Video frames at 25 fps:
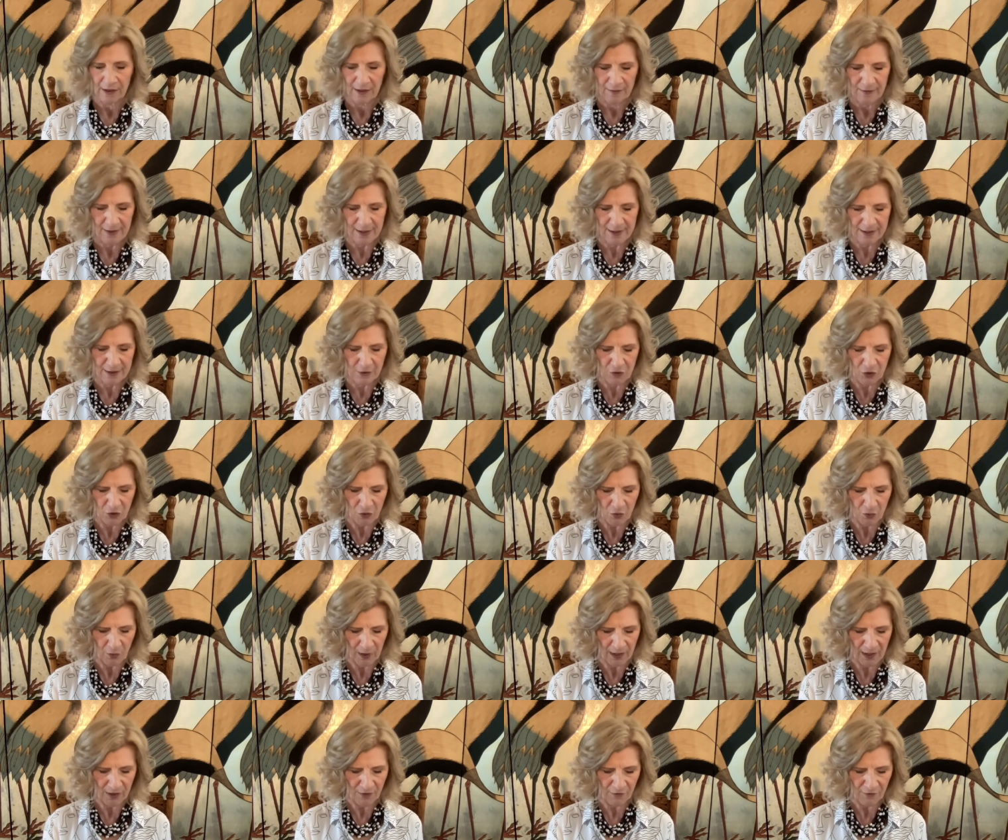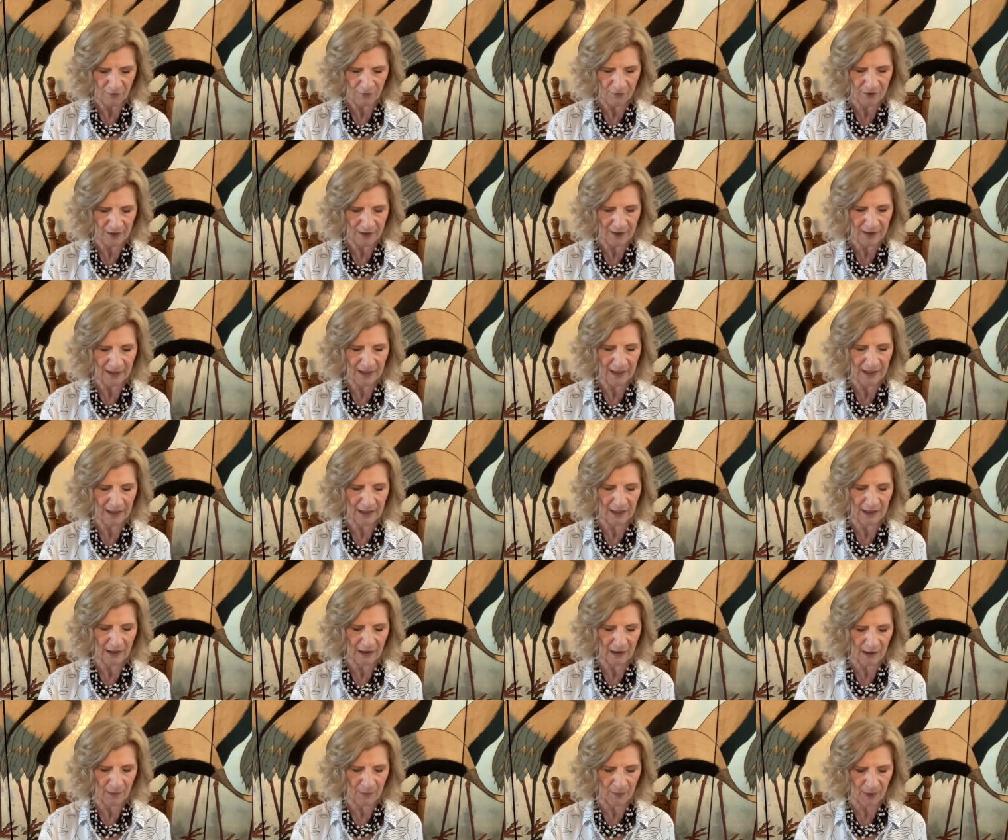There's a new way of feeling
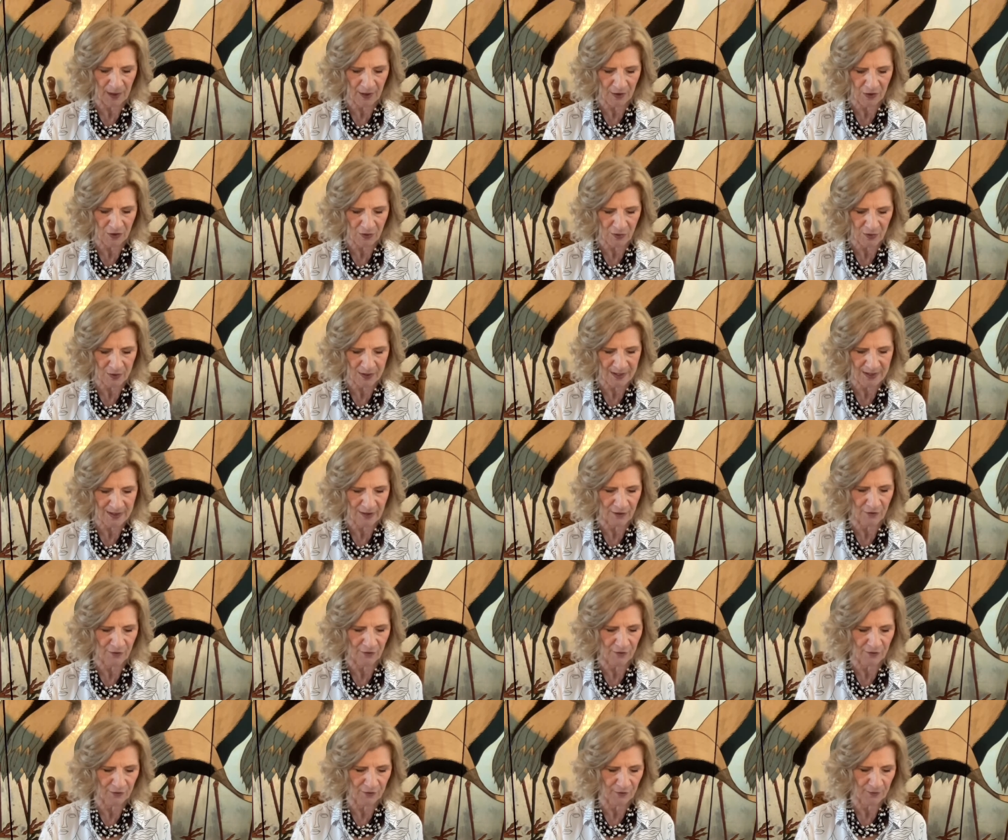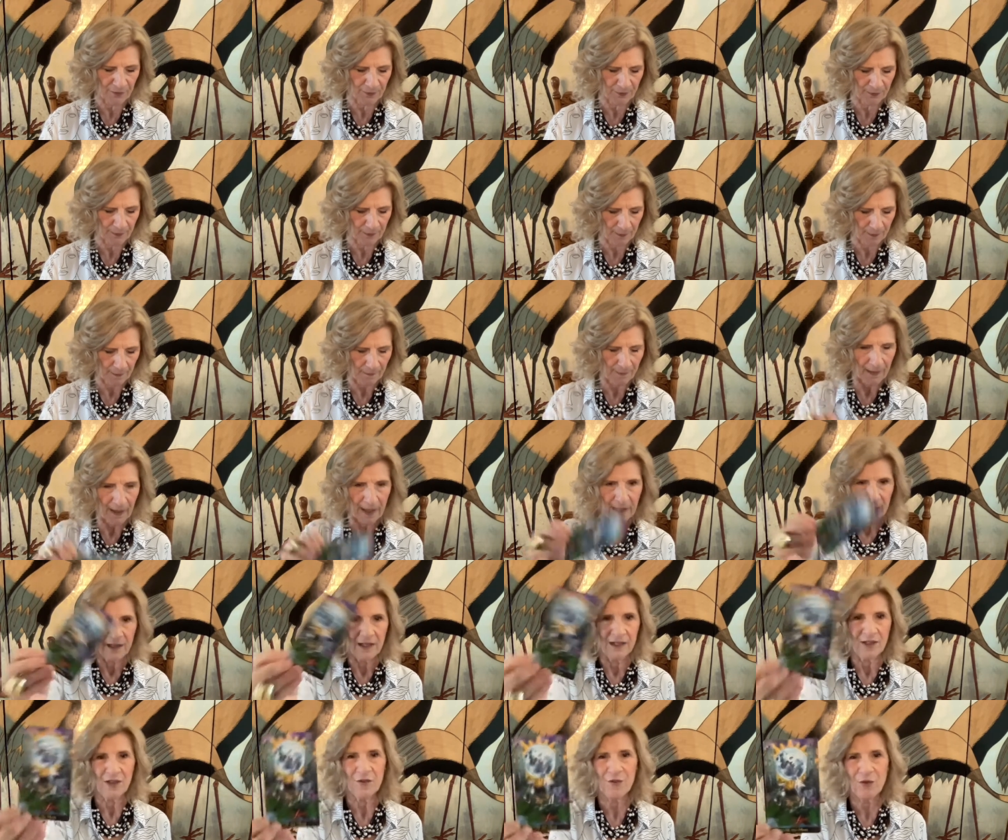about yourself.
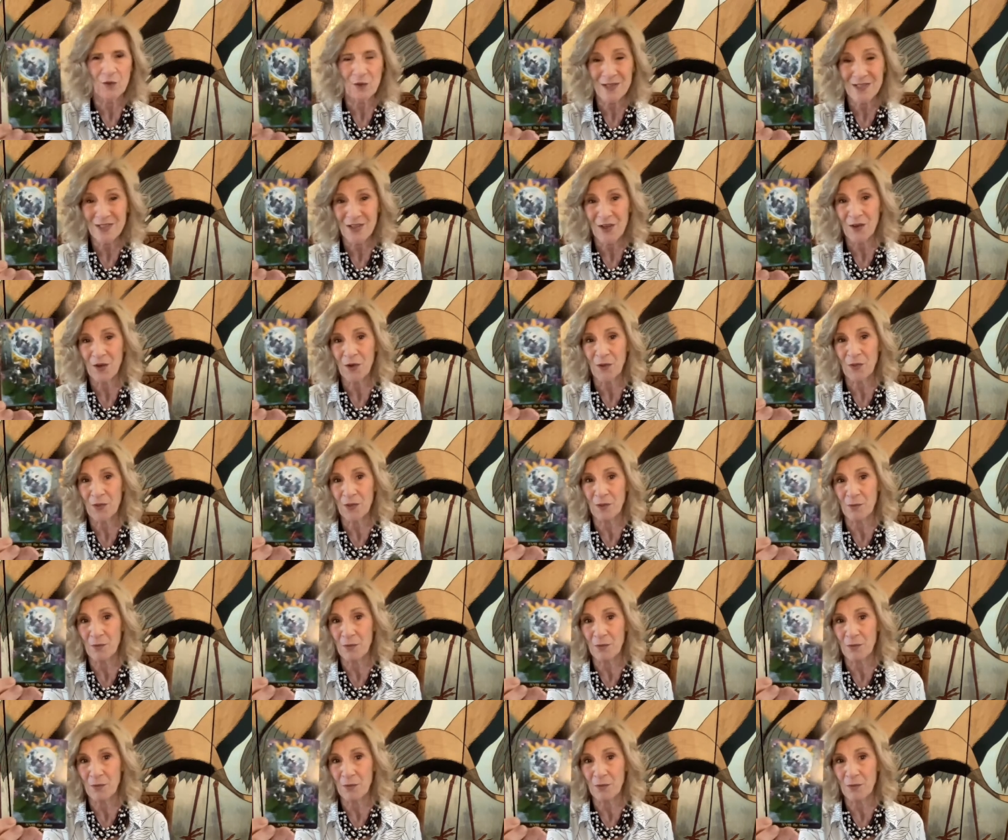You've also got the